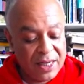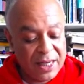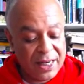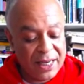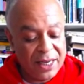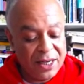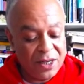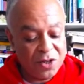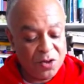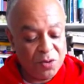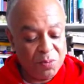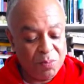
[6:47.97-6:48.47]

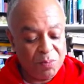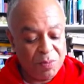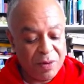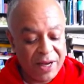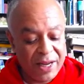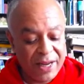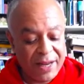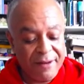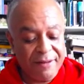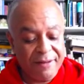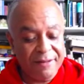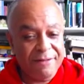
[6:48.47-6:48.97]
into
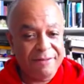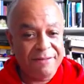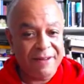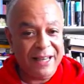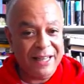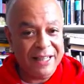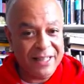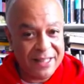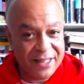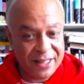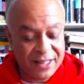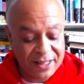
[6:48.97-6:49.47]
my
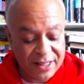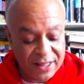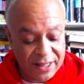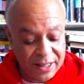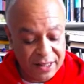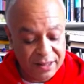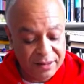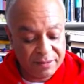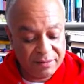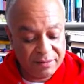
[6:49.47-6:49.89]
fantasy,